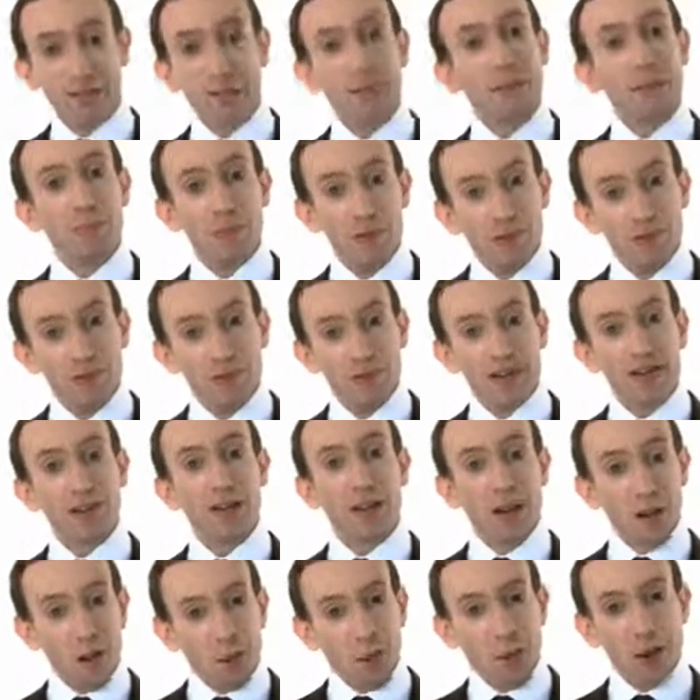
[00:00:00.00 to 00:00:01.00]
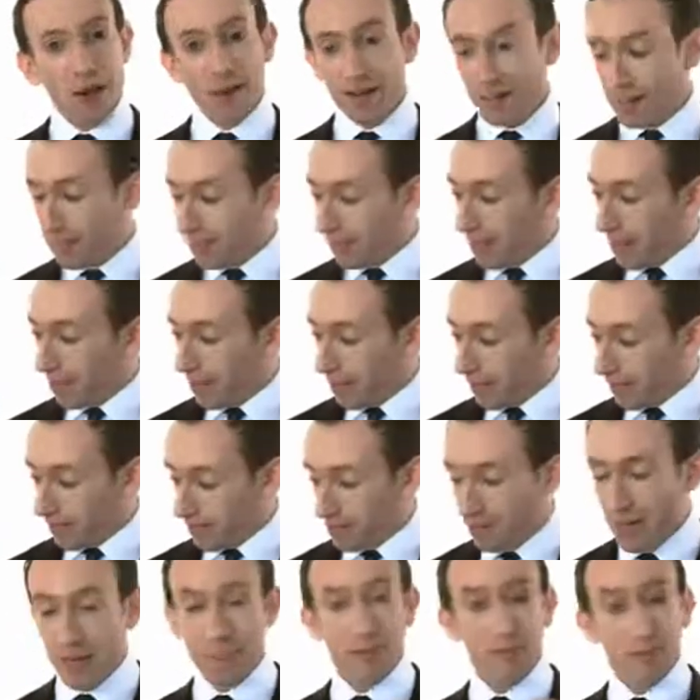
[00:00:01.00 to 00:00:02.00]
to be moving while it's
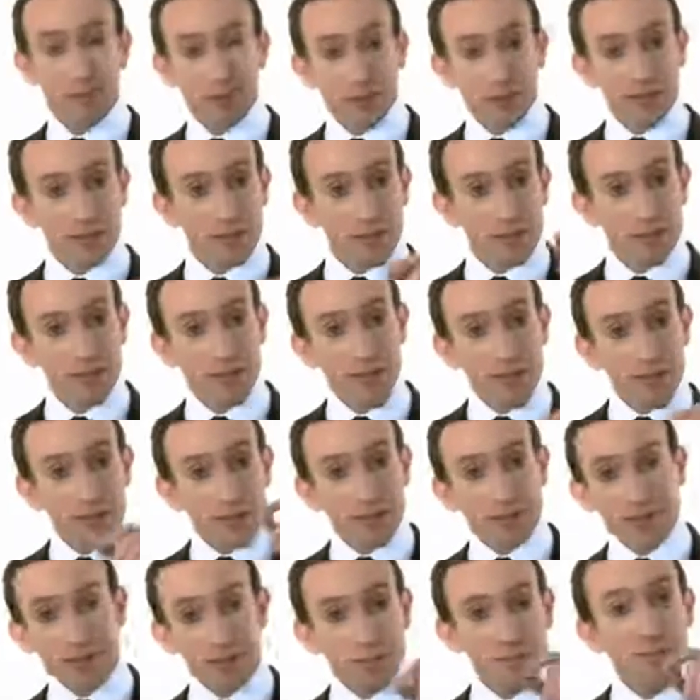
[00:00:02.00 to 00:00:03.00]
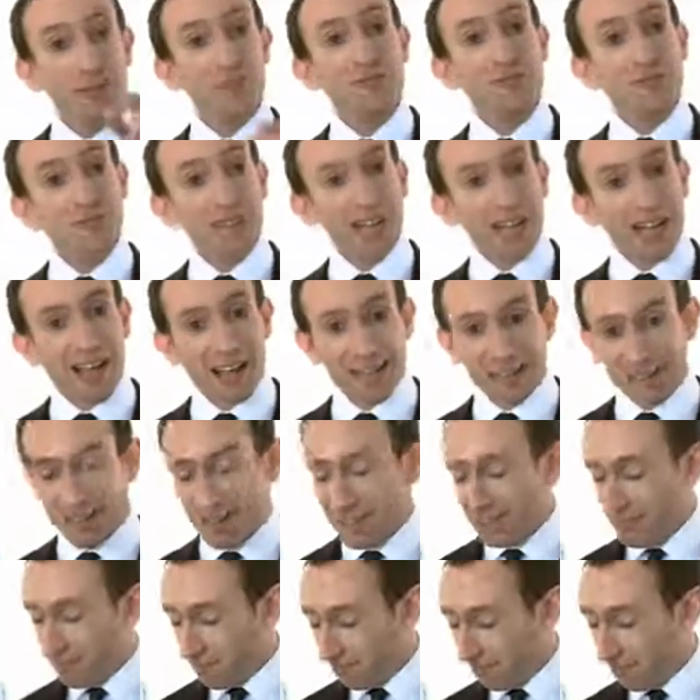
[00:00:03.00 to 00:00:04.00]
skipping, maybe with some movement
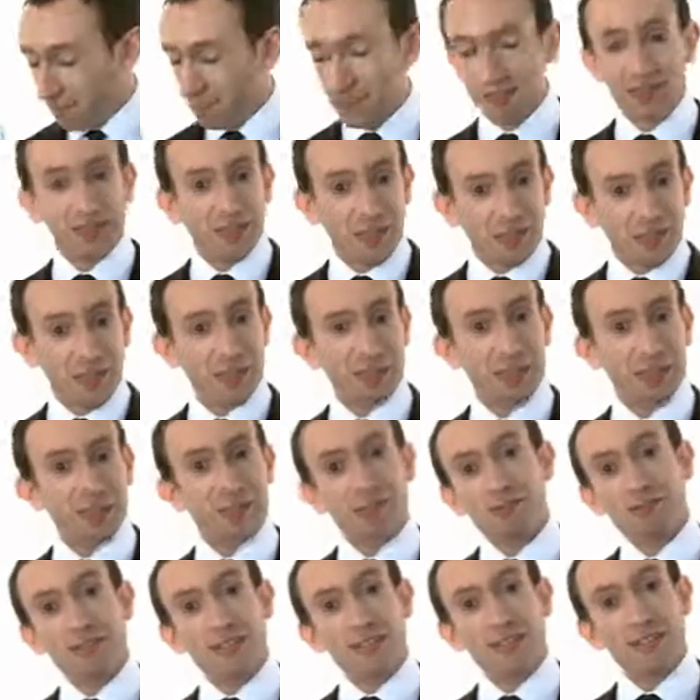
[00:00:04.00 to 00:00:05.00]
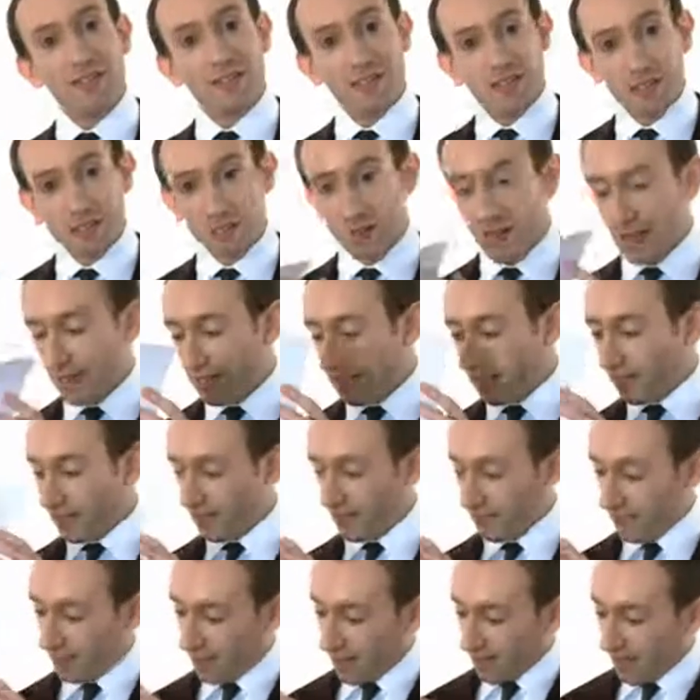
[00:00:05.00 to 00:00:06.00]
lines. You can be as creative as you
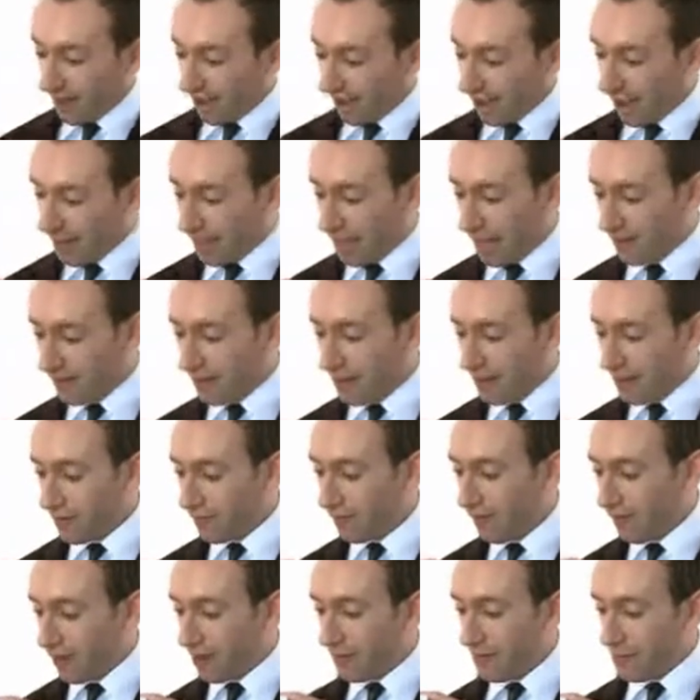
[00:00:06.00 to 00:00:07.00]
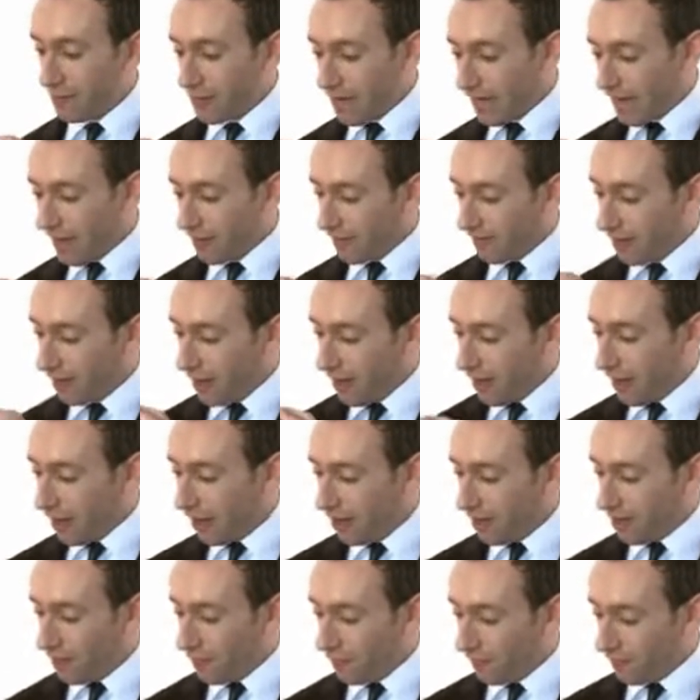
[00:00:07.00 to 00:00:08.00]
like. And then finally we have
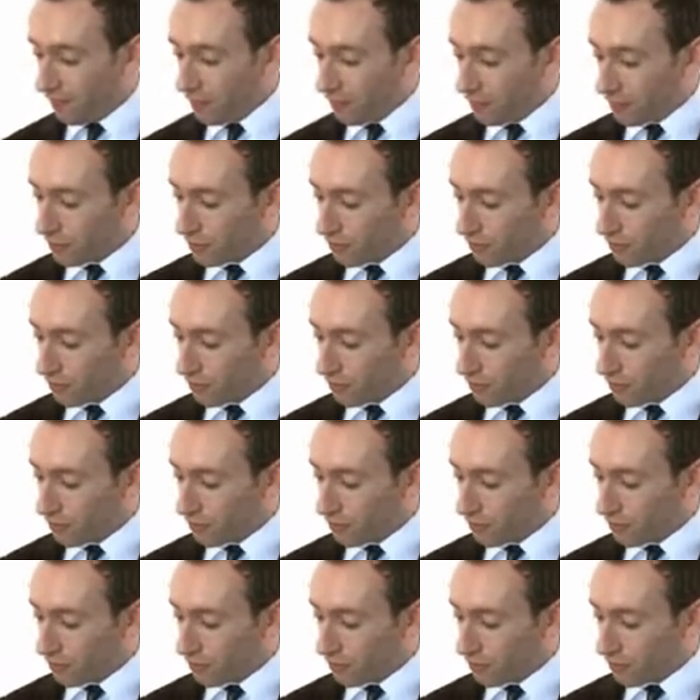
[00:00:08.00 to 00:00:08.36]
the